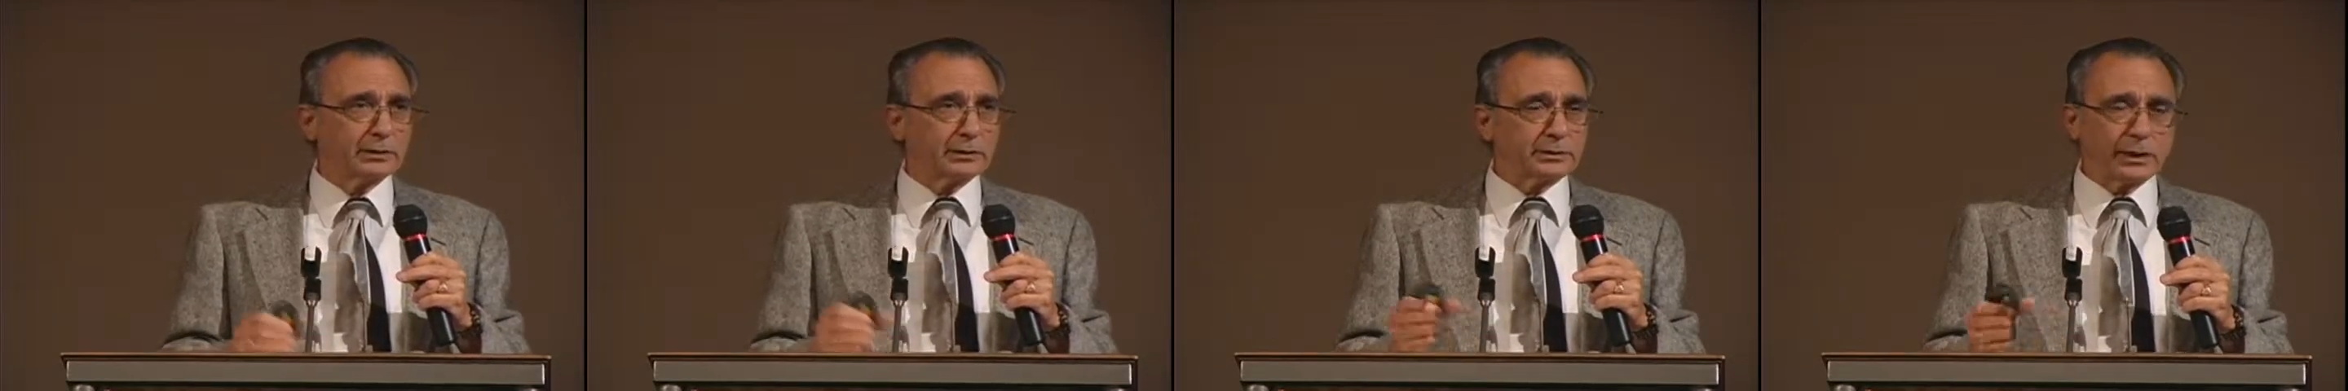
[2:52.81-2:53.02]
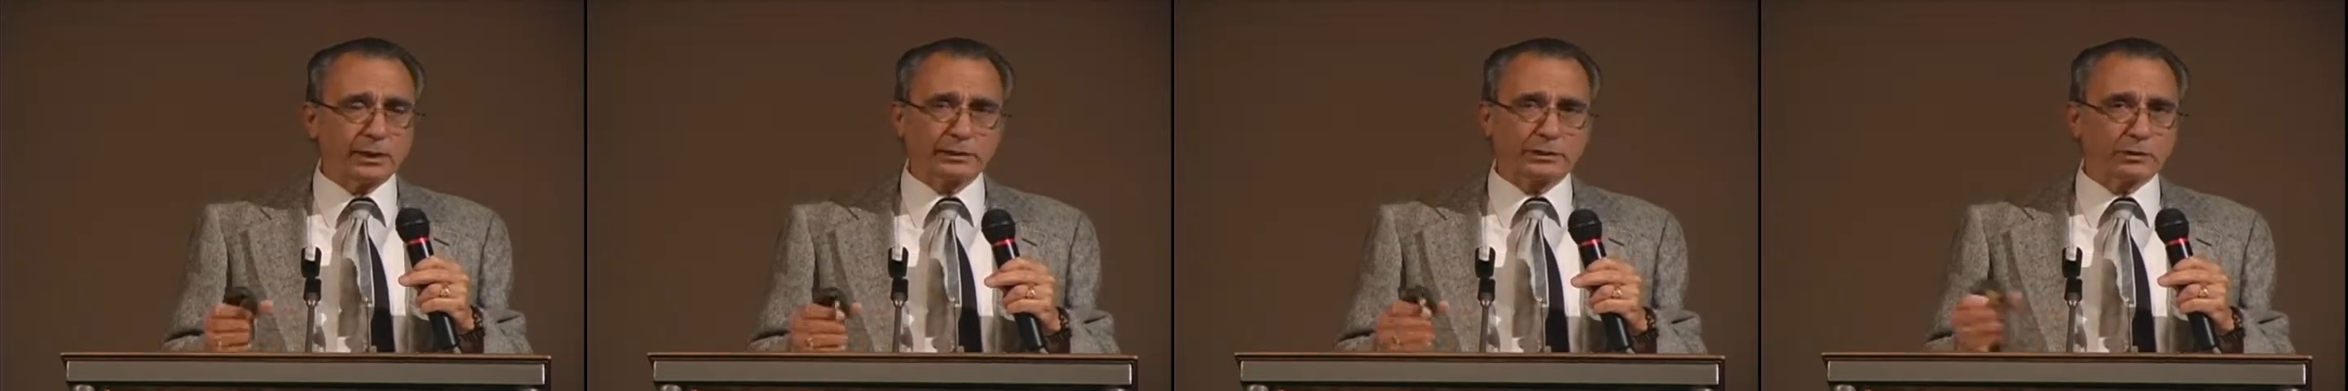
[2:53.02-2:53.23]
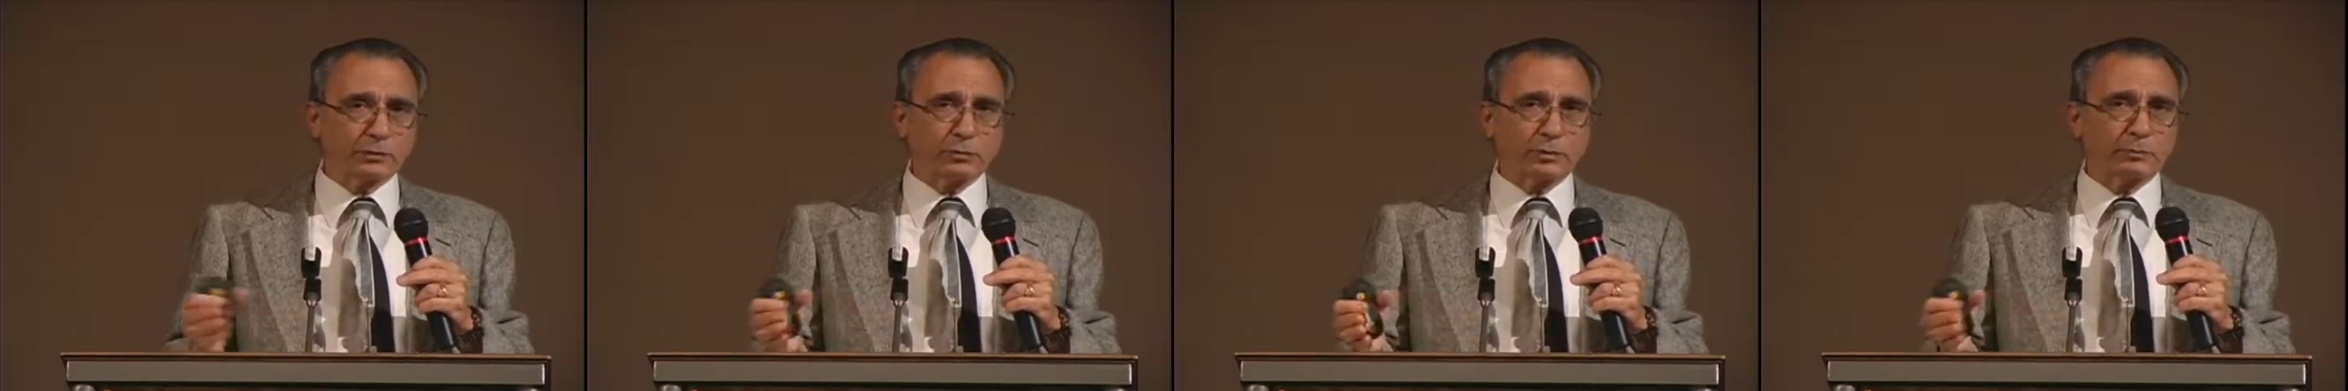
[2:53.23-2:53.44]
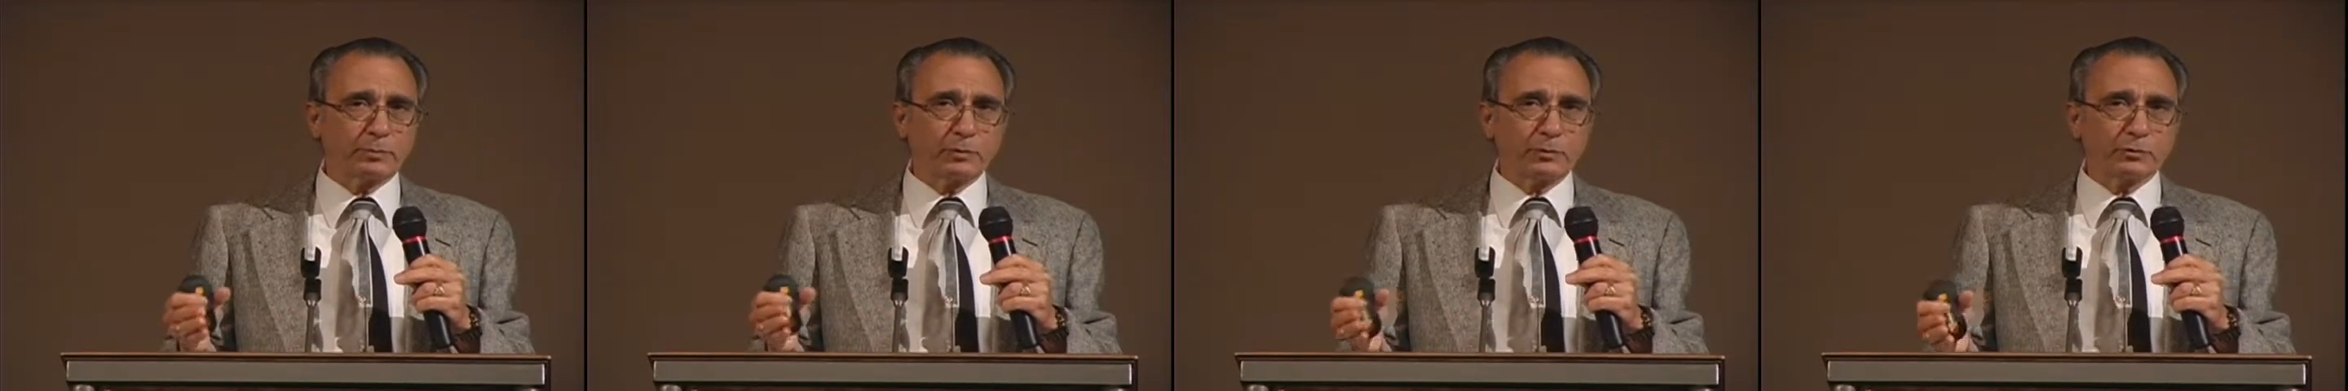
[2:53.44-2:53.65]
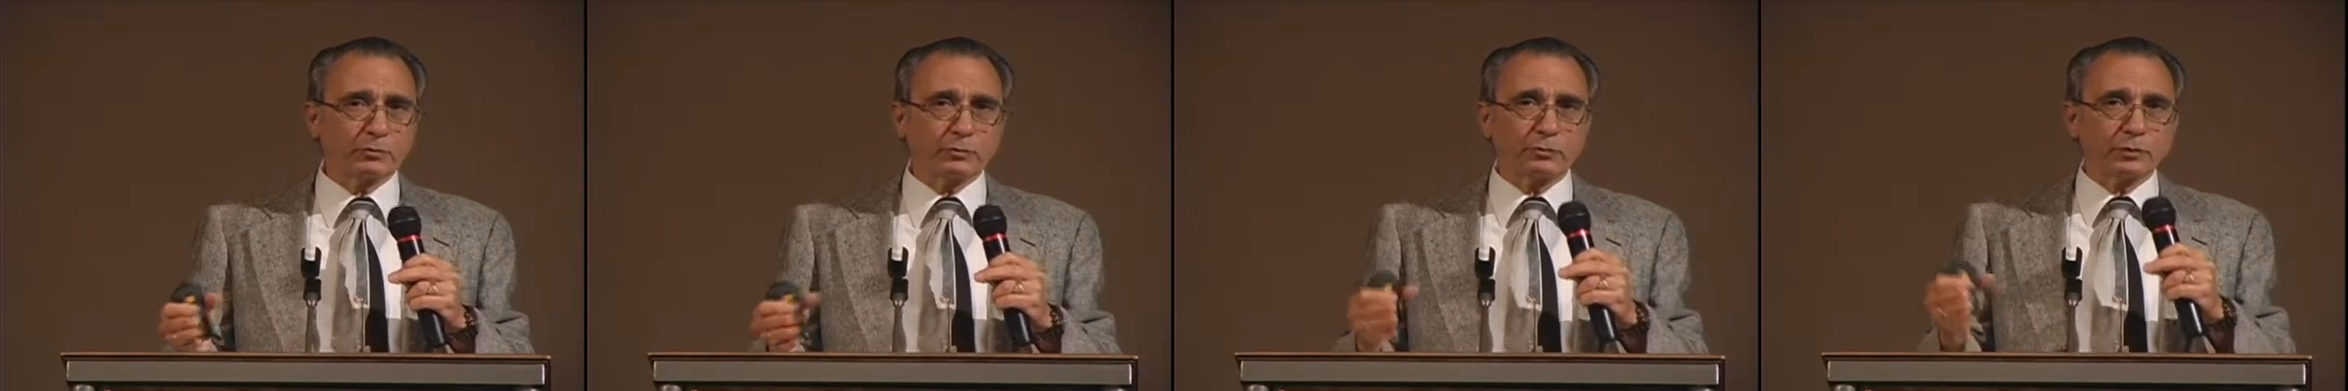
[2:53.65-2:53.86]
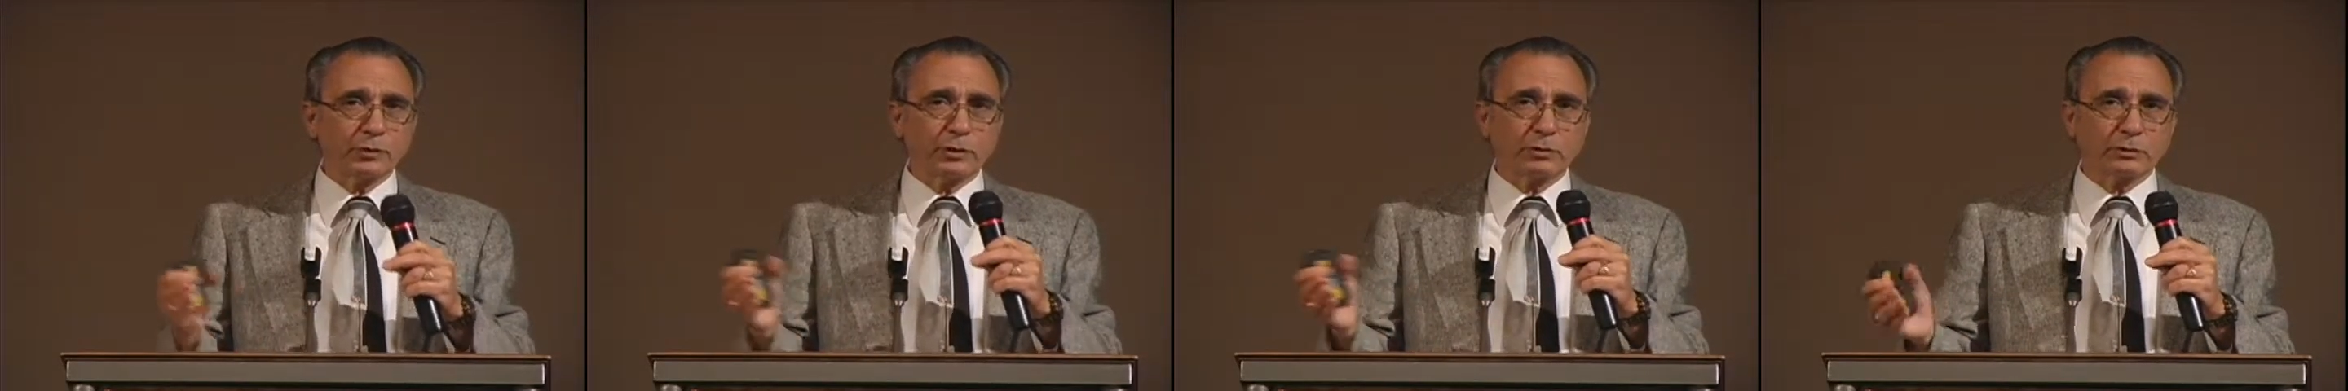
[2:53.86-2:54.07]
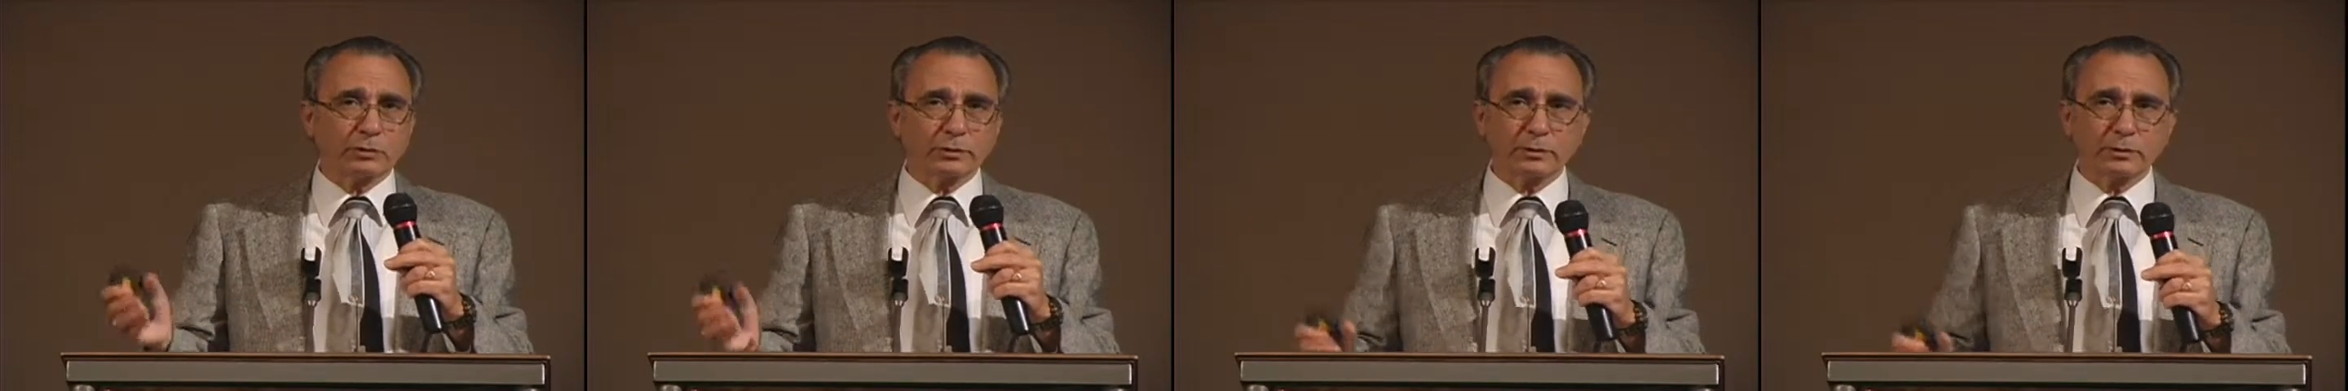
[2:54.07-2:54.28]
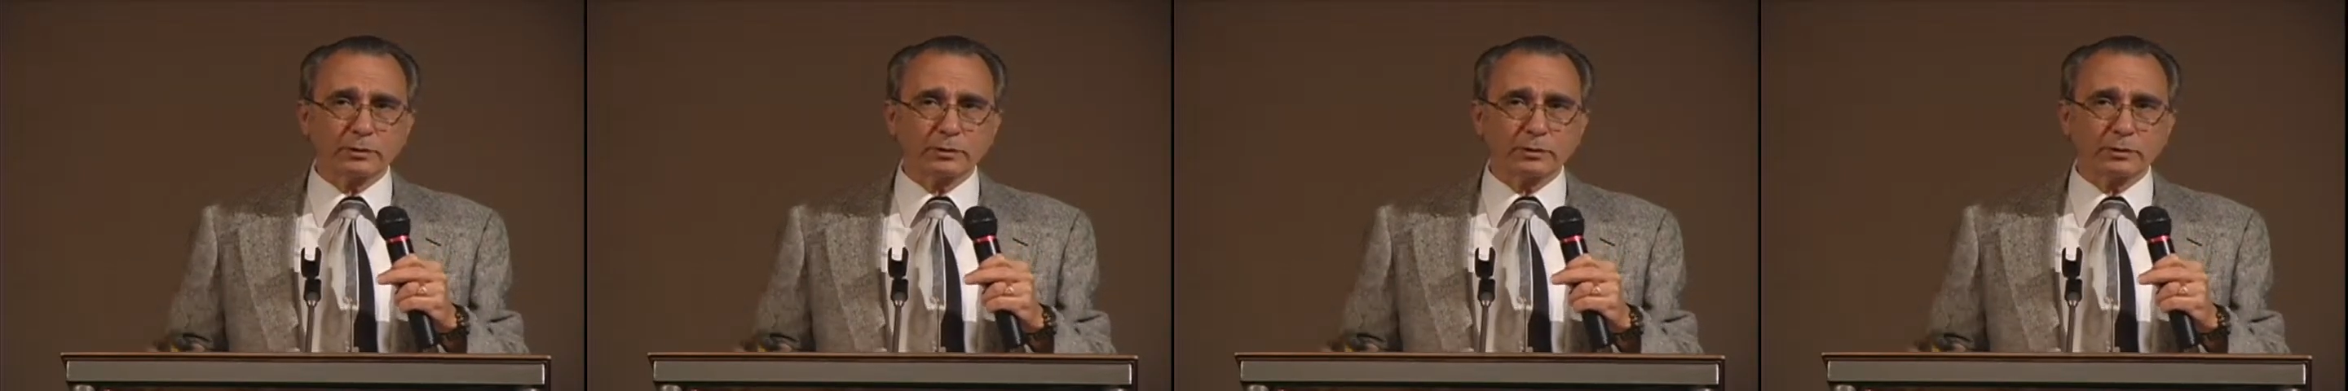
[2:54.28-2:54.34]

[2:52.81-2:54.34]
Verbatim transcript: tests that we're put through, we don't